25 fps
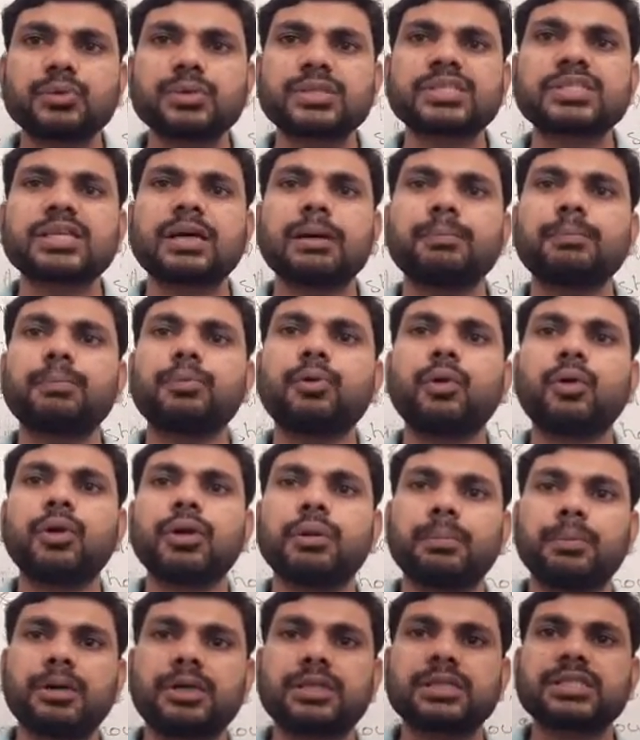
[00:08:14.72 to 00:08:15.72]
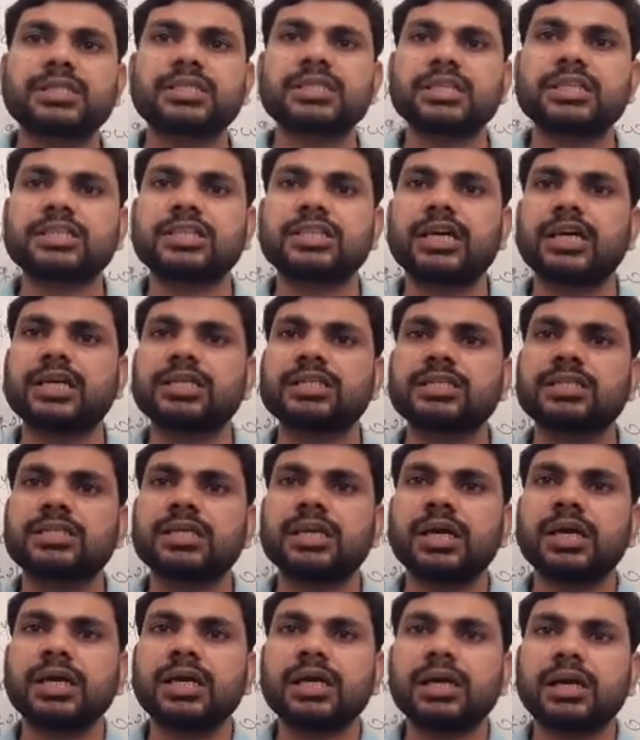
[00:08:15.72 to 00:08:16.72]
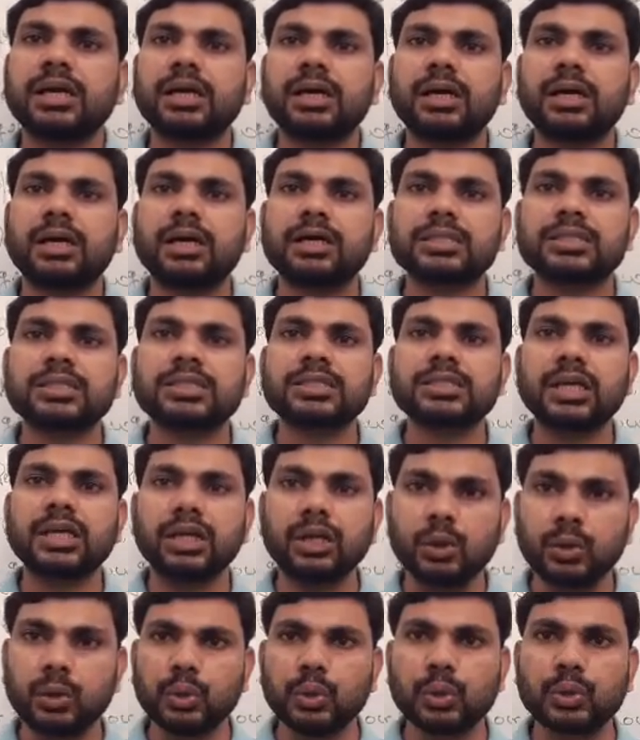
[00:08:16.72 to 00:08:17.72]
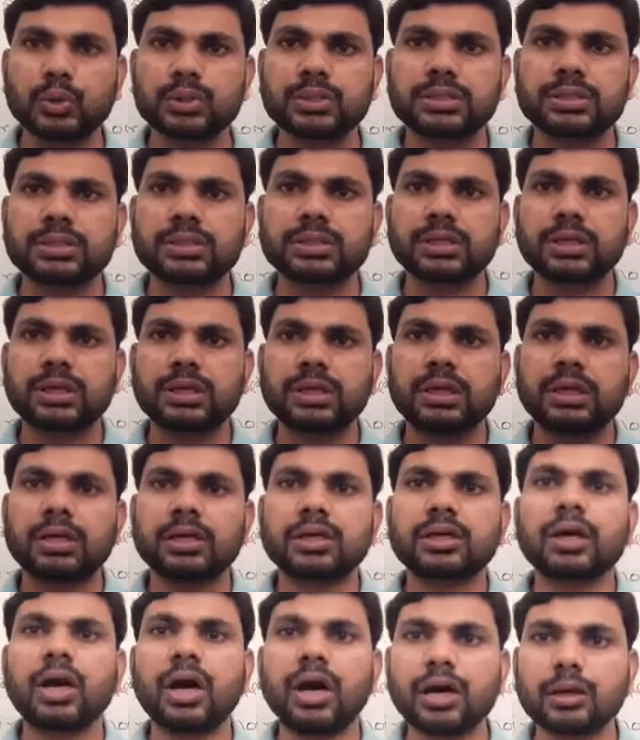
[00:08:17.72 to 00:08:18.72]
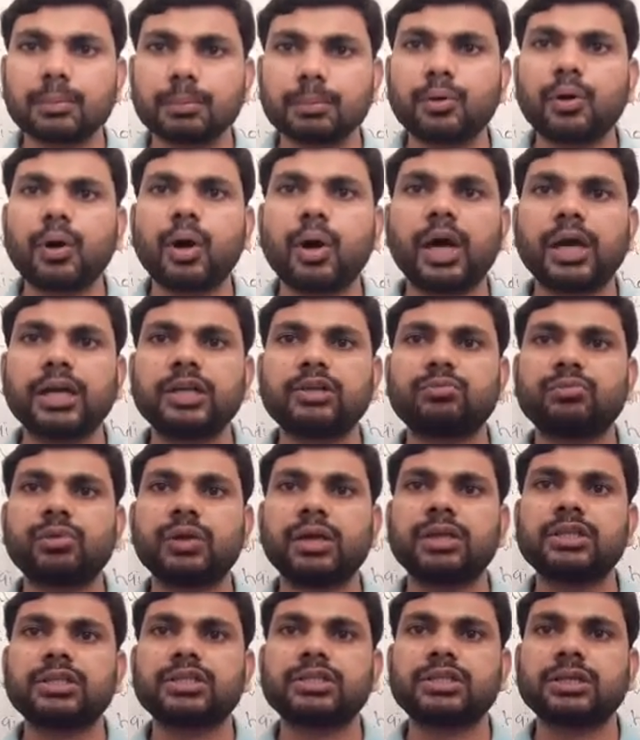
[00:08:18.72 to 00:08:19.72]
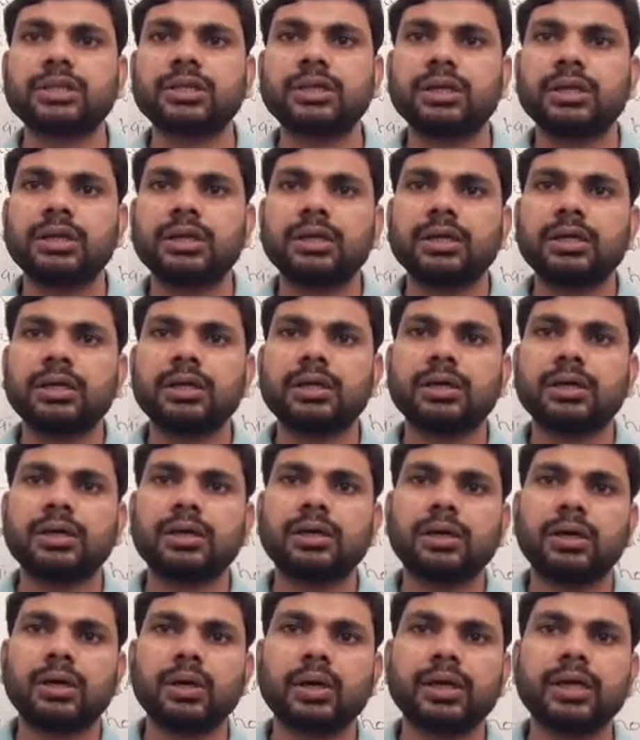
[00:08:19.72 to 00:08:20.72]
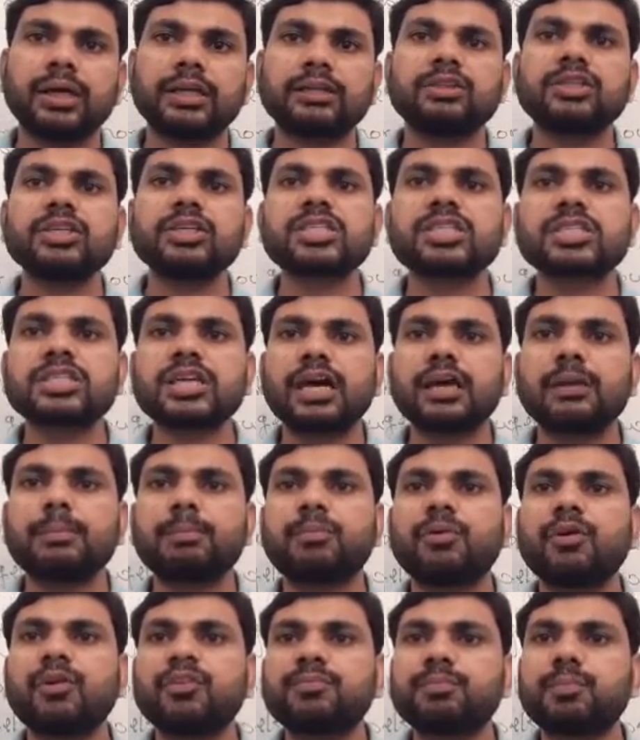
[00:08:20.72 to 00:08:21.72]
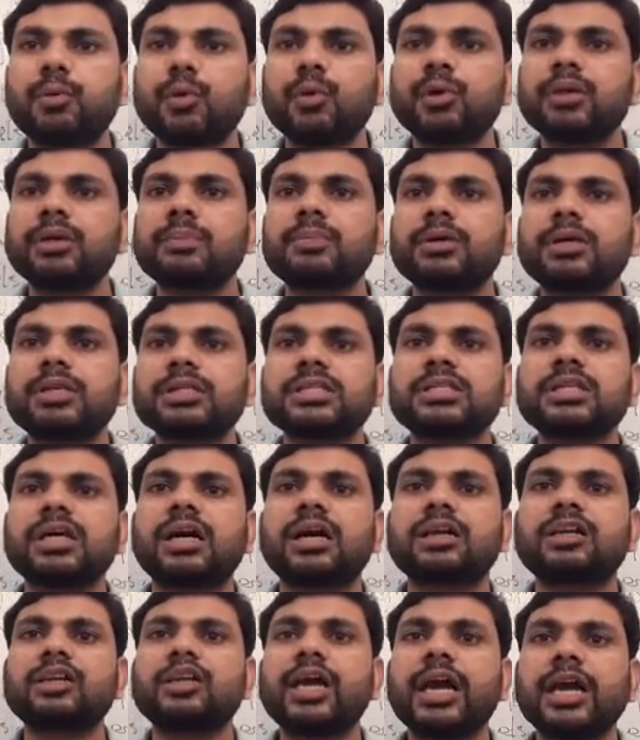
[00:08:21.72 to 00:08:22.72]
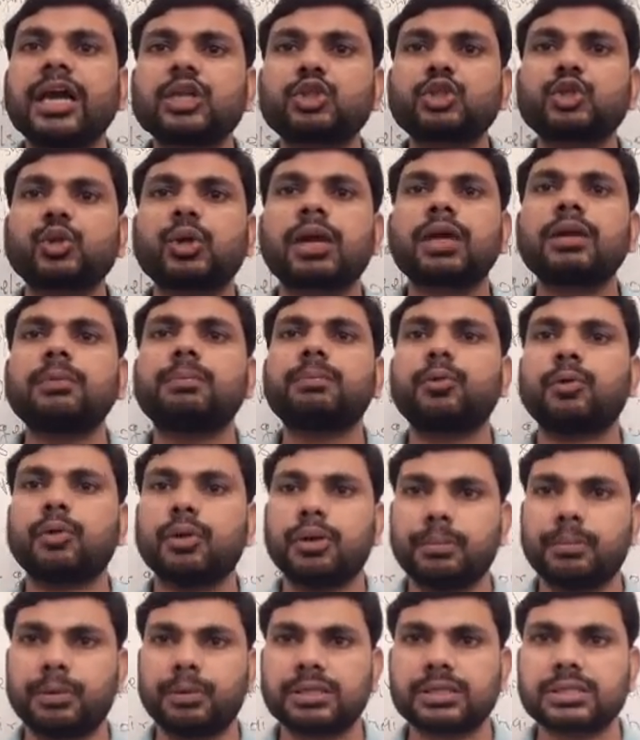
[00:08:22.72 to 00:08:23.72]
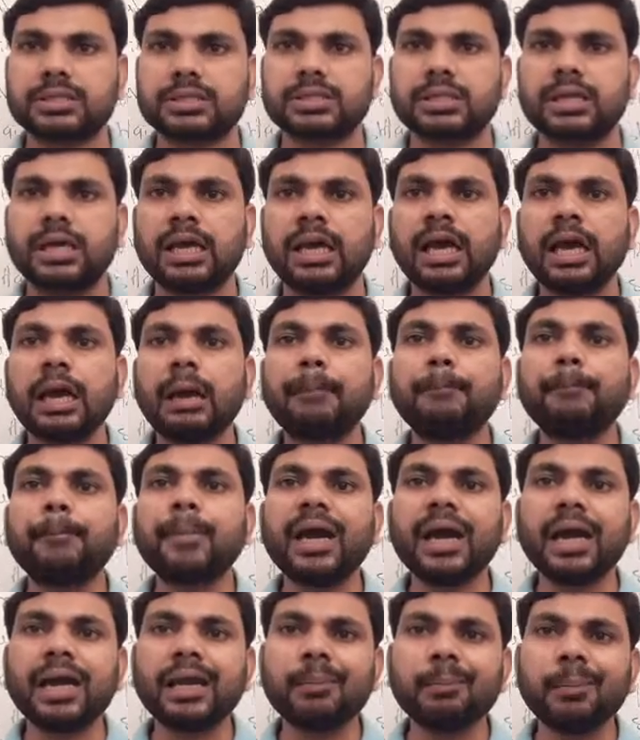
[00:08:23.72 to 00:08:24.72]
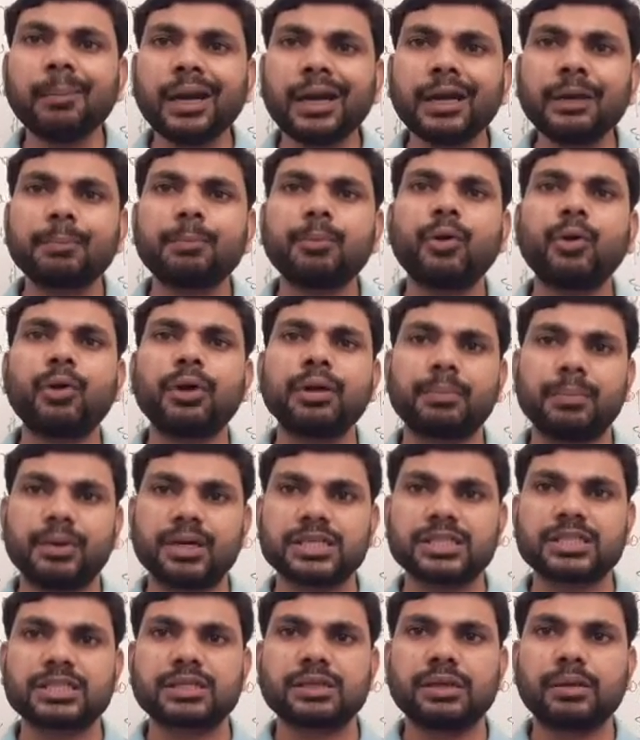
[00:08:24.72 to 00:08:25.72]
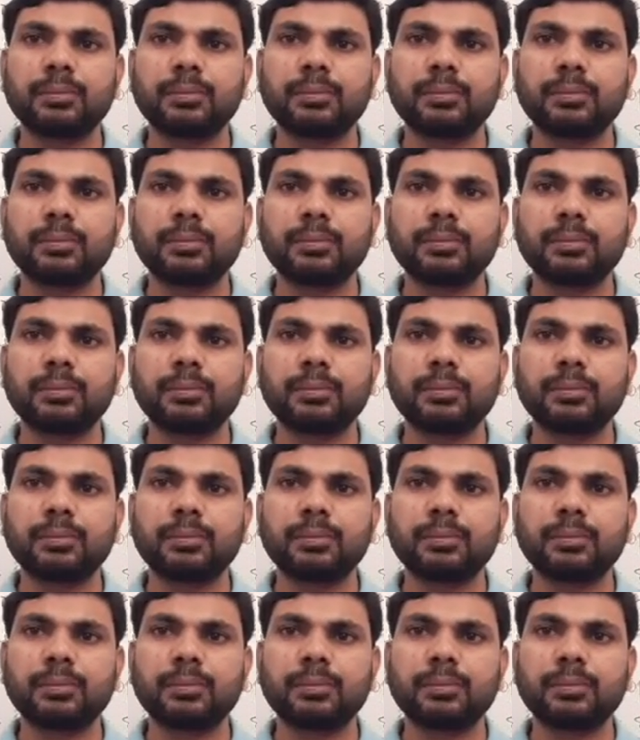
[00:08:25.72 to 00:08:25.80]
some polymers such as cellulose, carbohydrate. Okay, this type of polymers are natural polymers. Man-made polymers